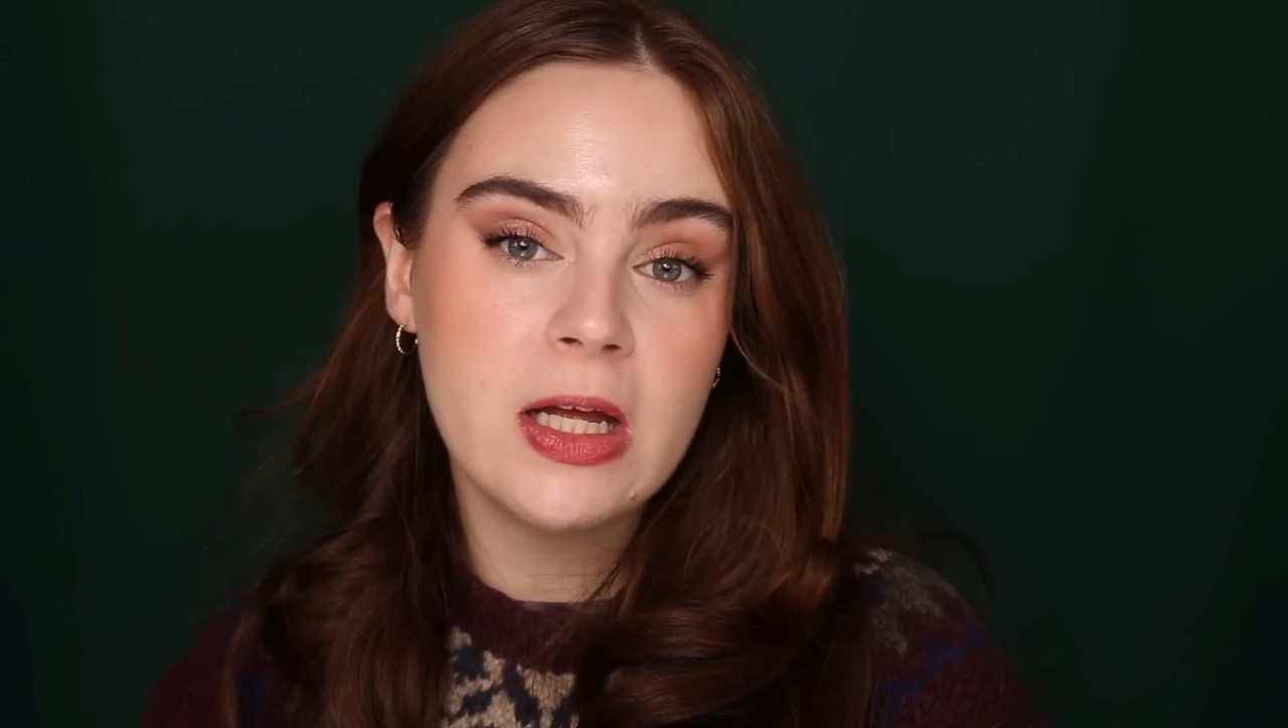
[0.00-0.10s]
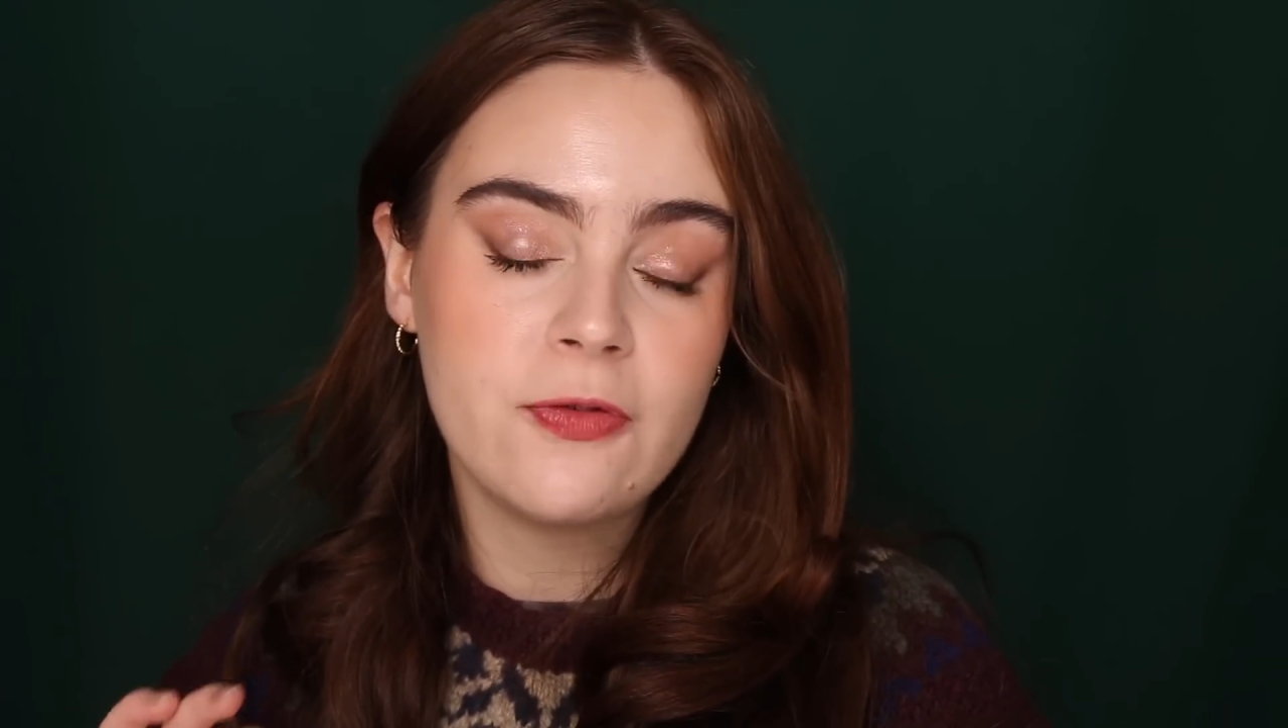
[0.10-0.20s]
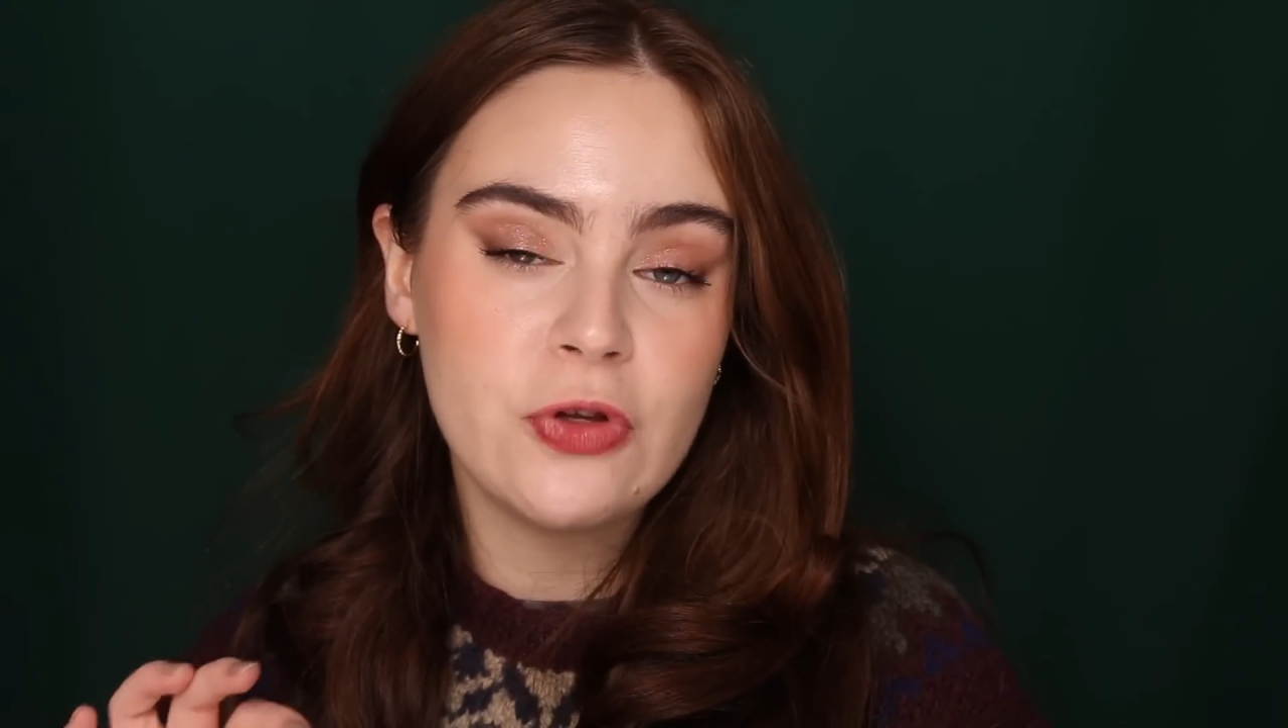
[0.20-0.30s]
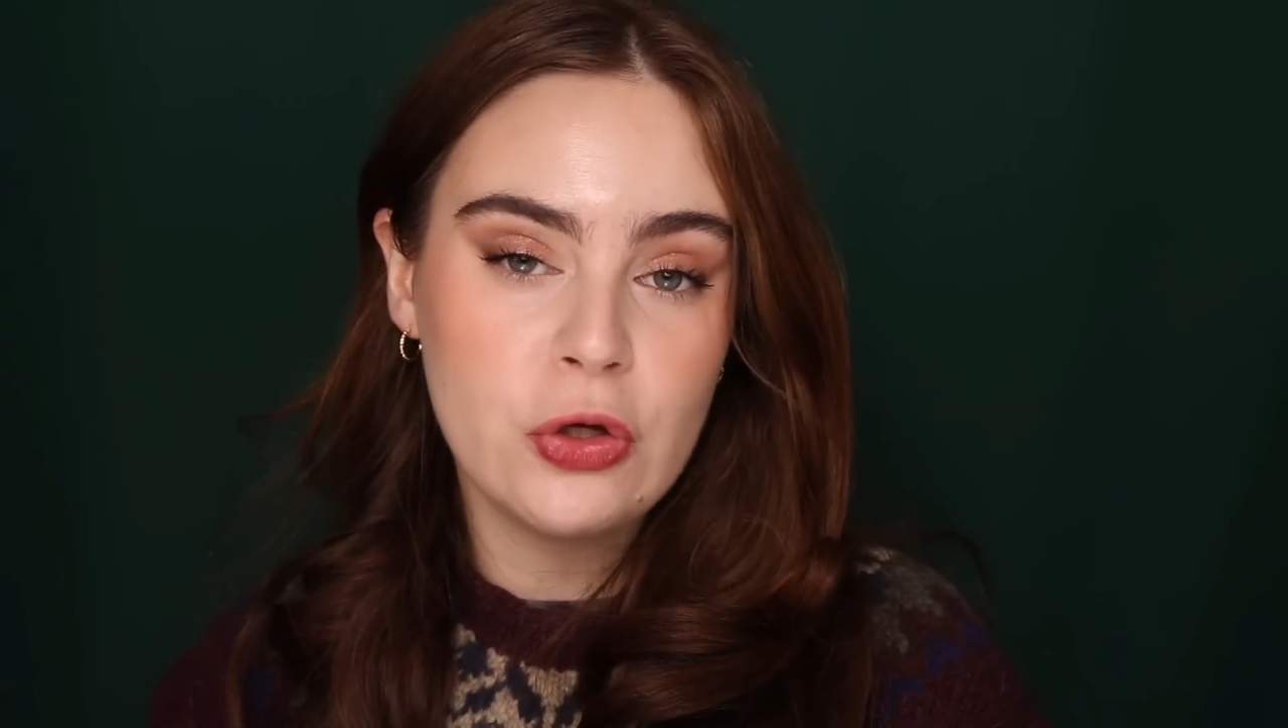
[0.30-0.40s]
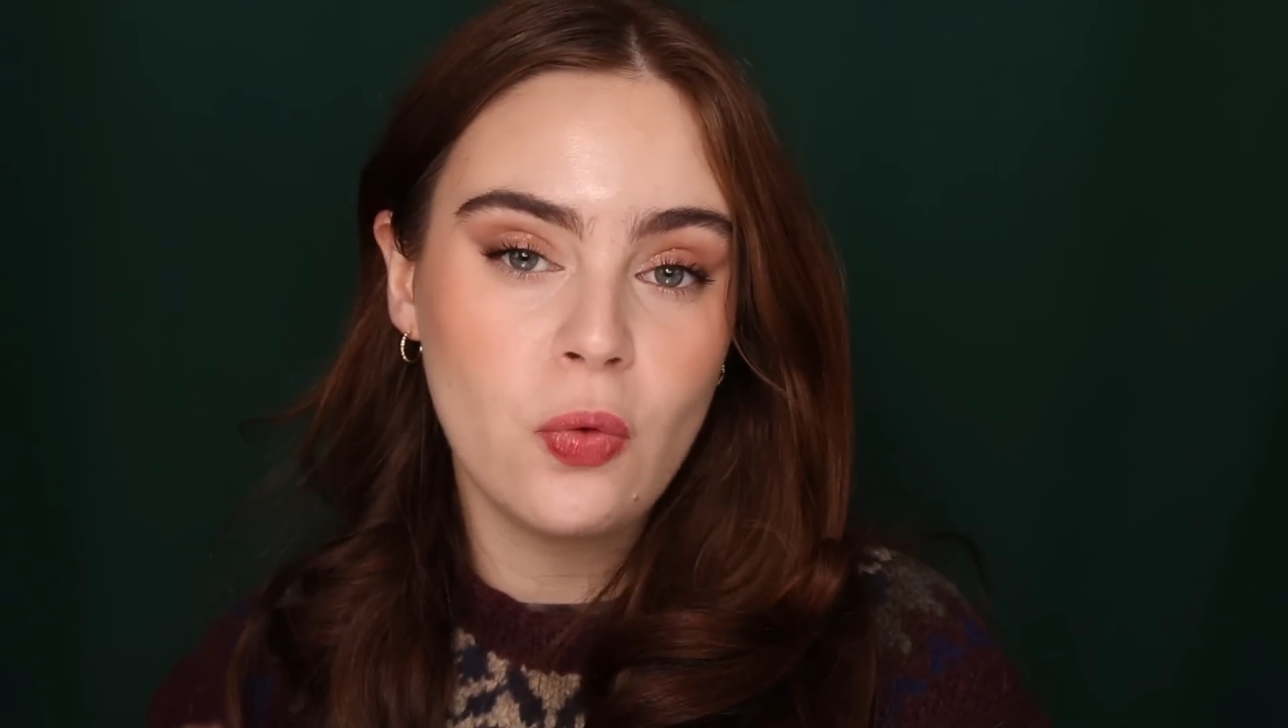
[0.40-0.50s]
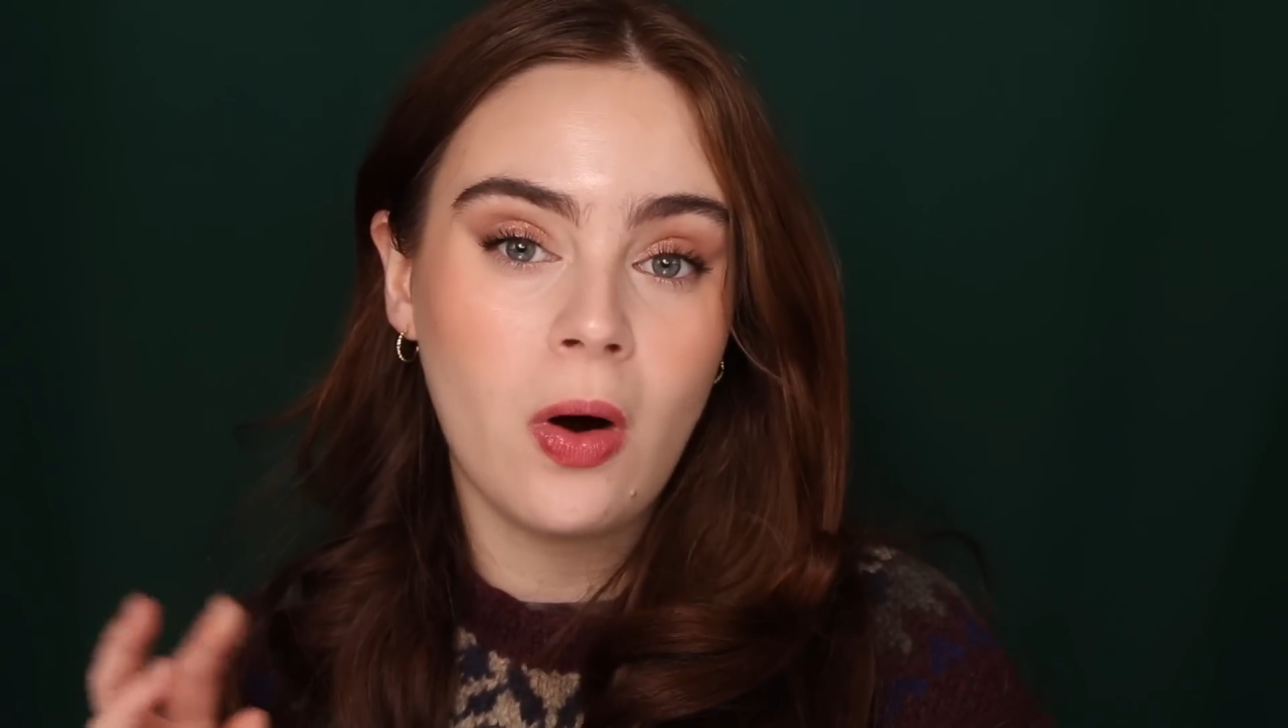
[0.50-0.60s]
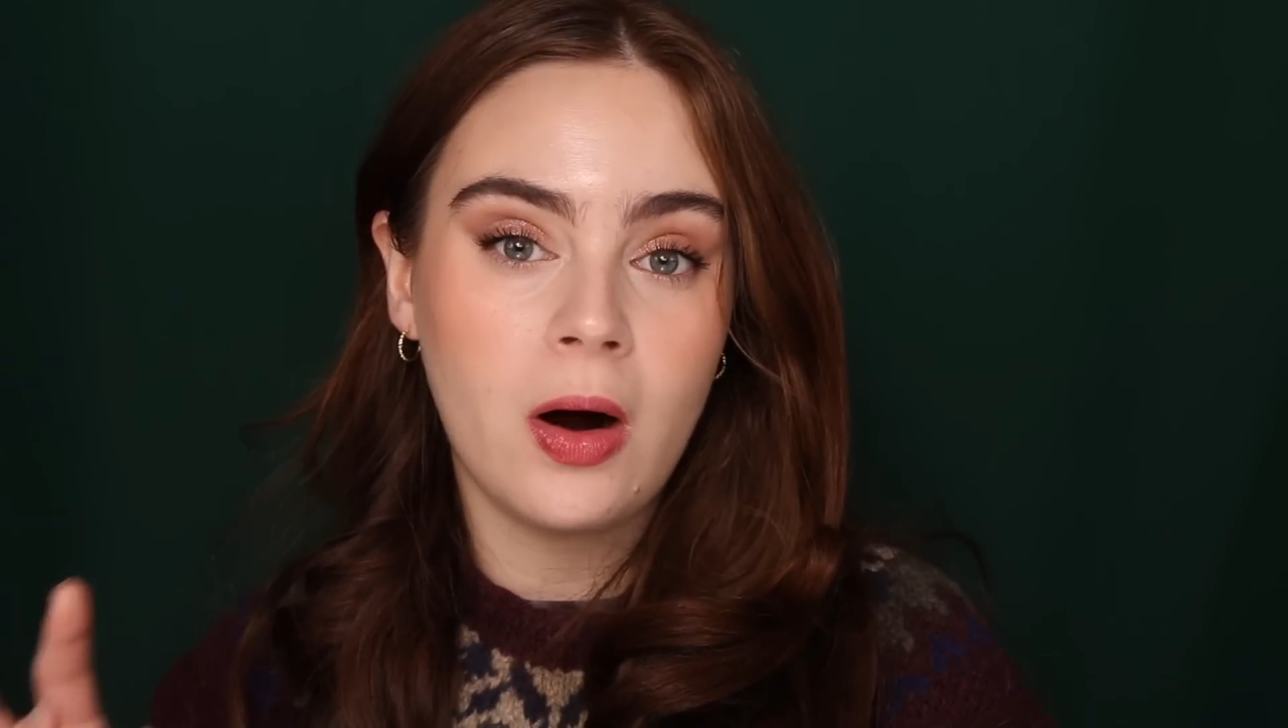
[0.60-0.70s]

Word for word: if you